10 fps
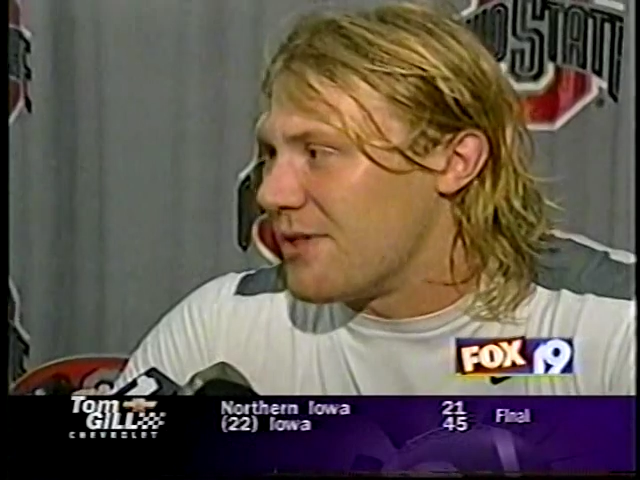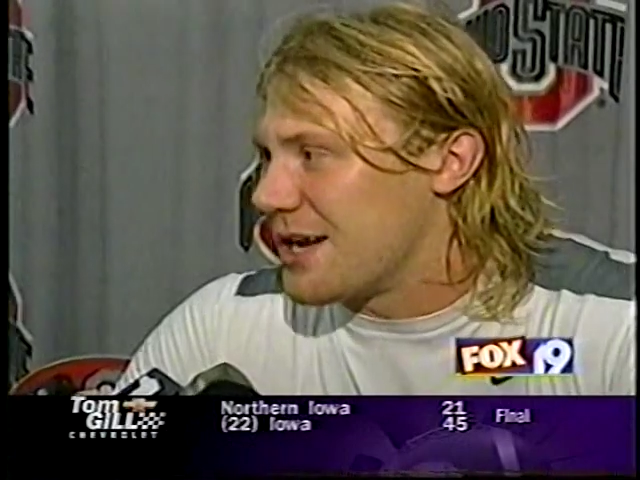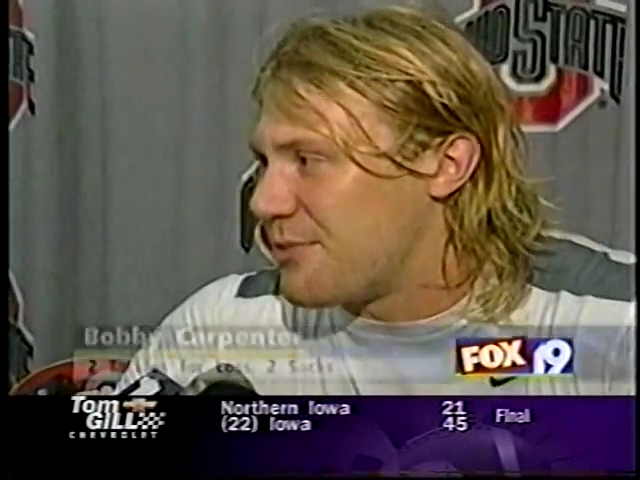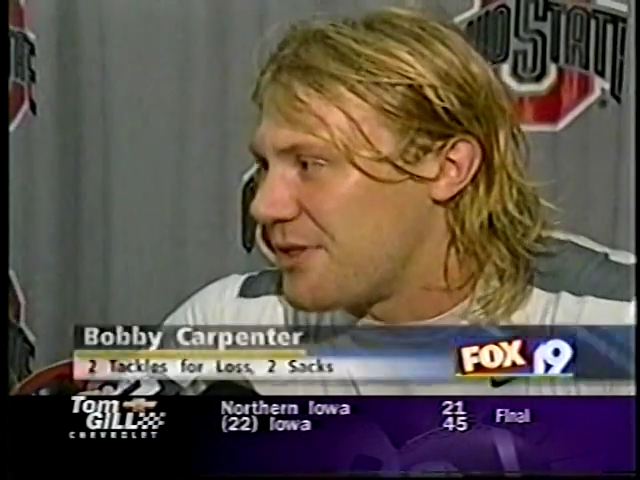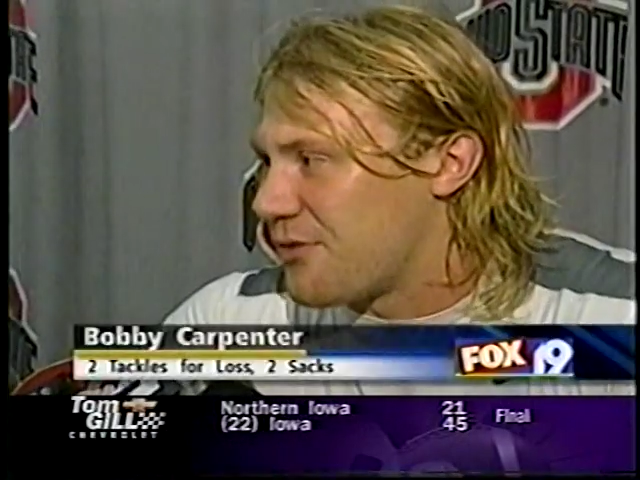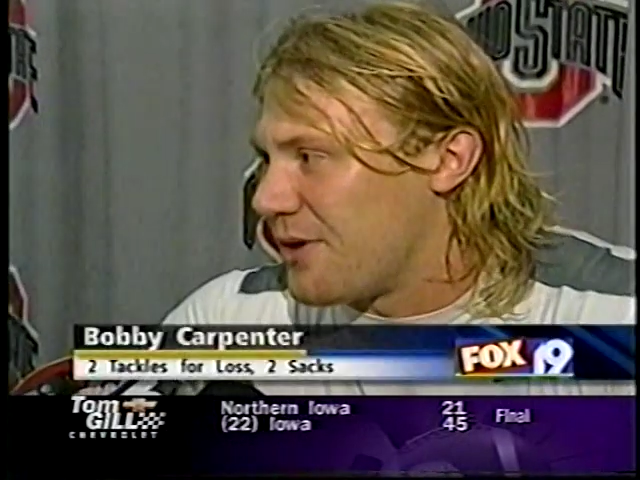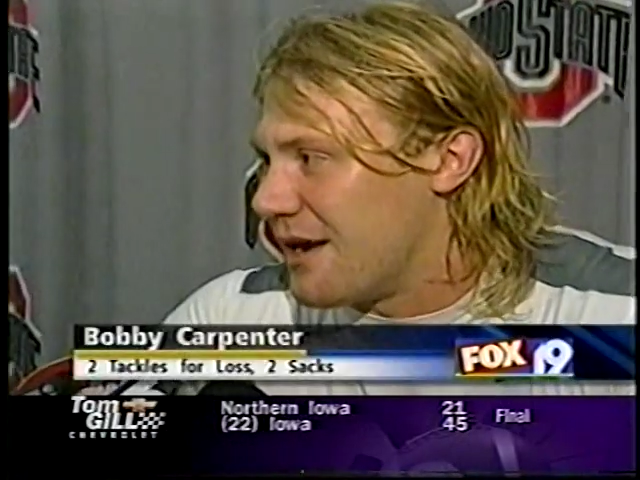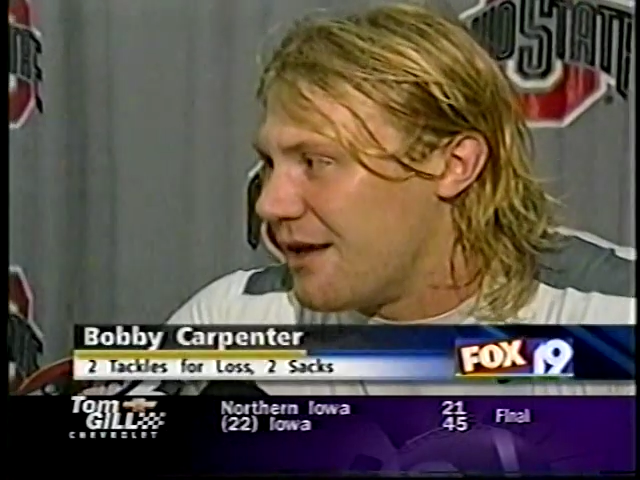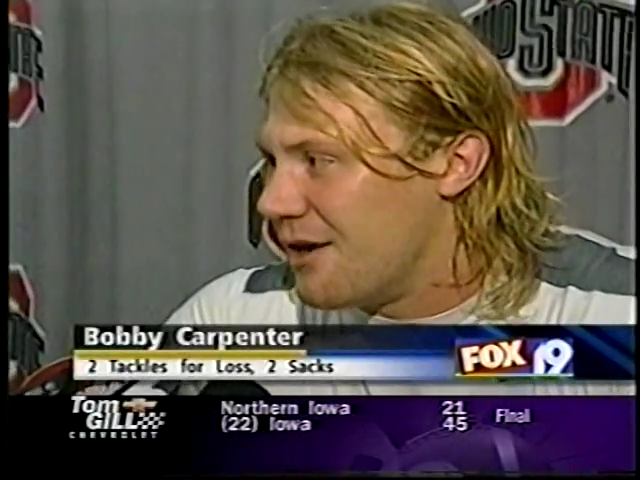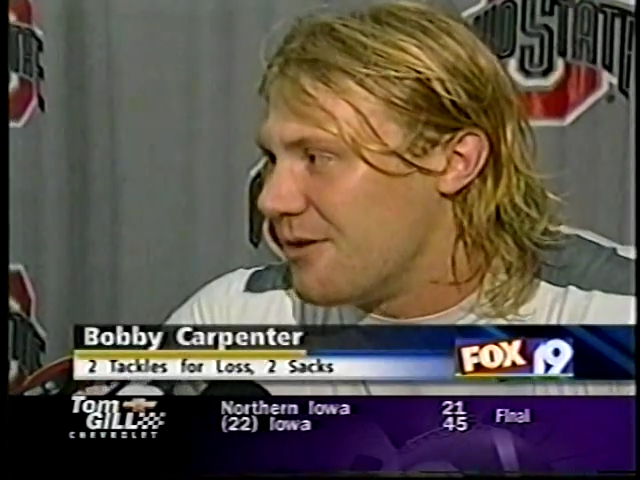would like to be
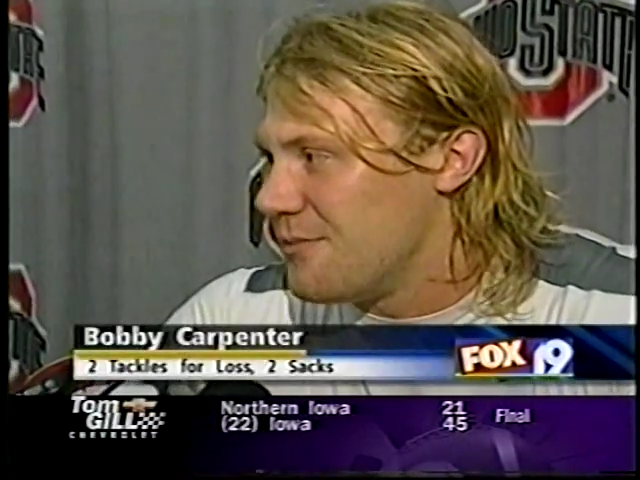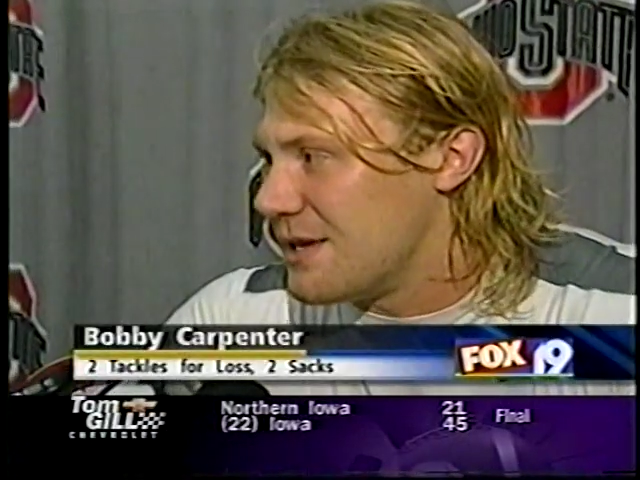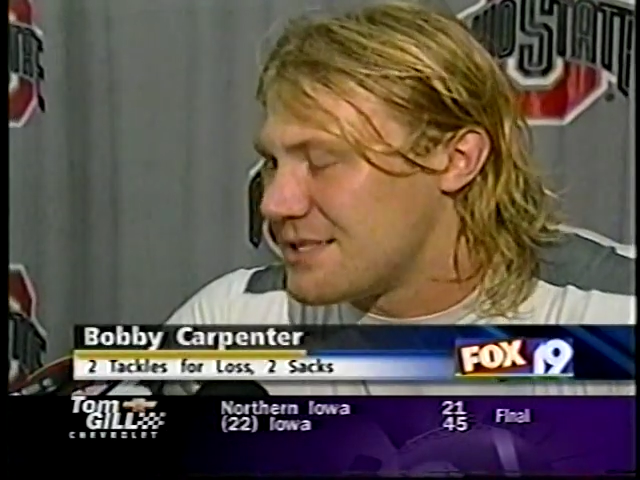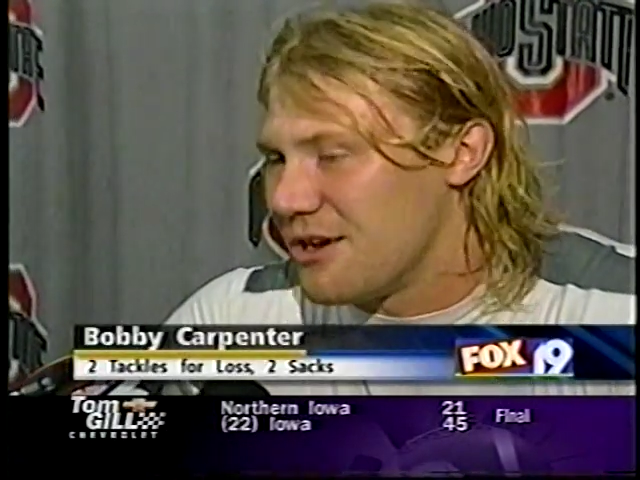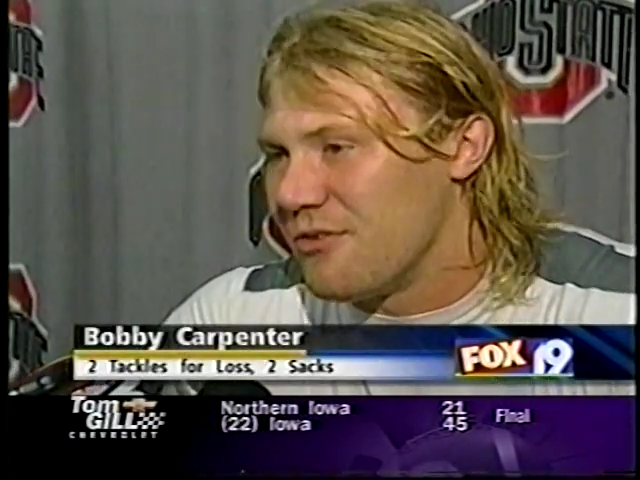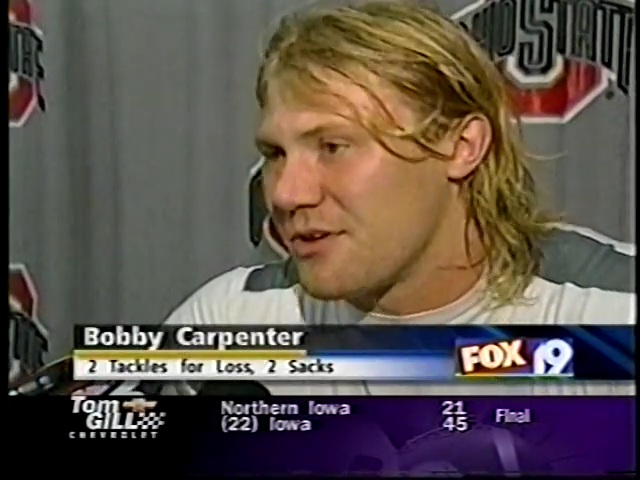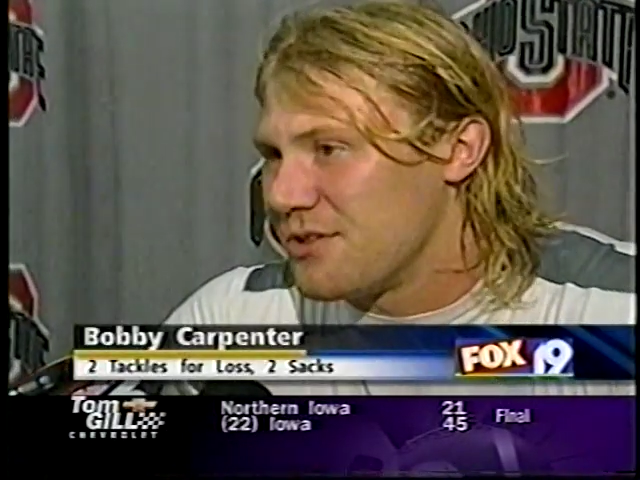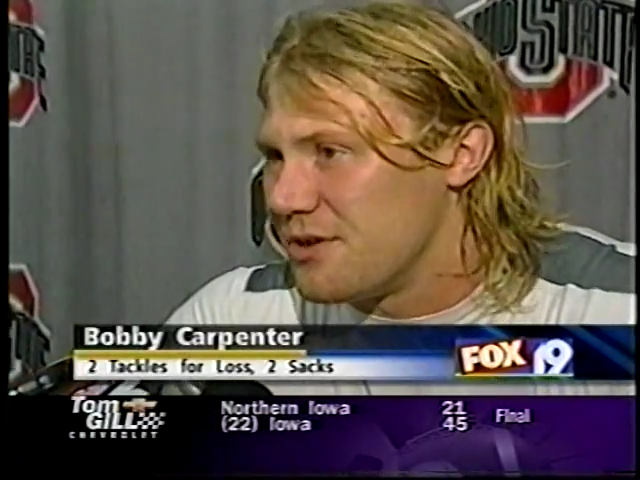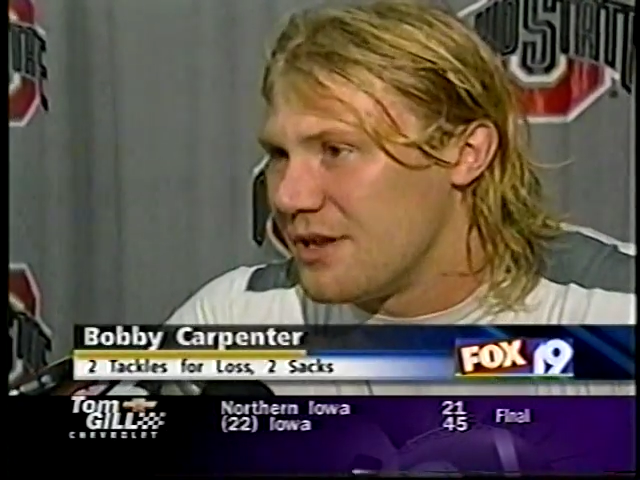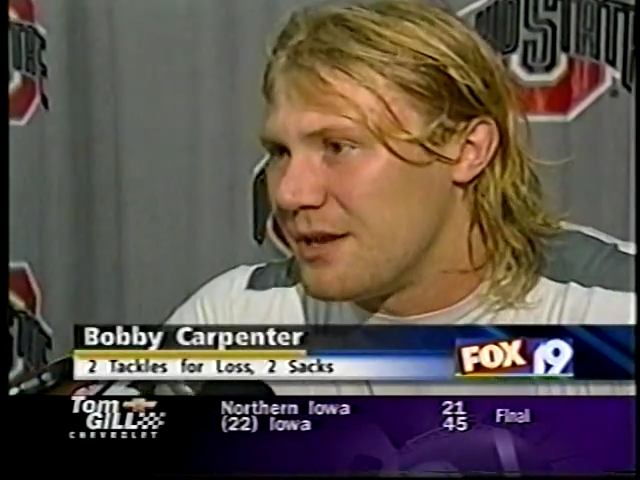three and zero, oh, myself
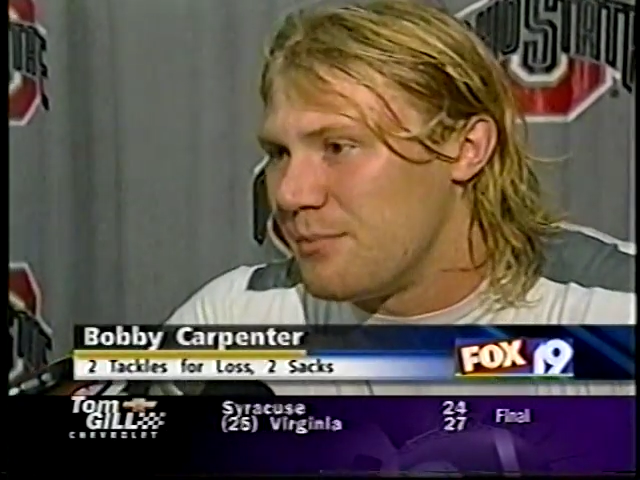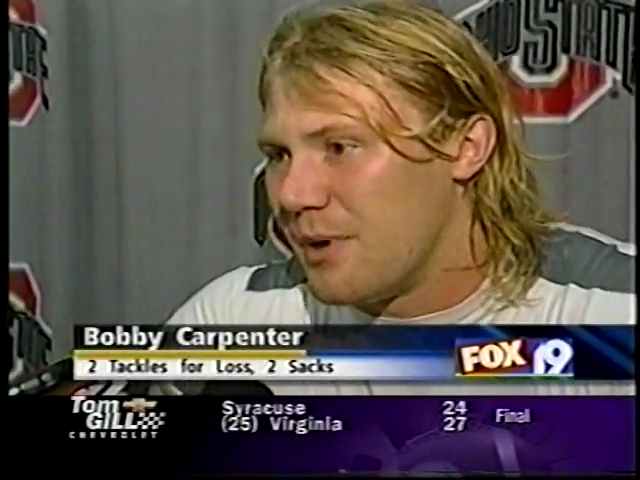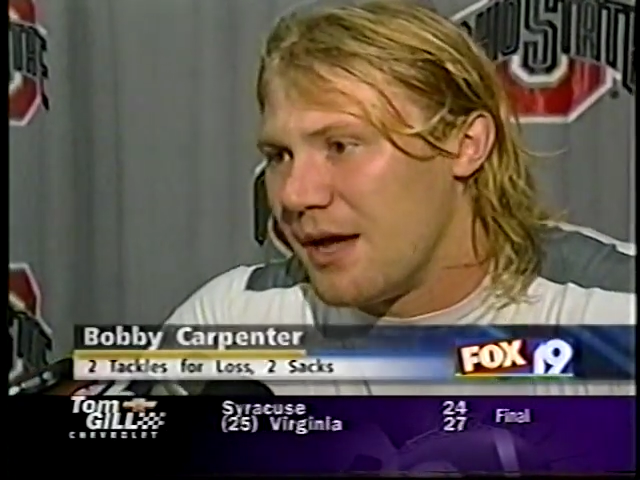included.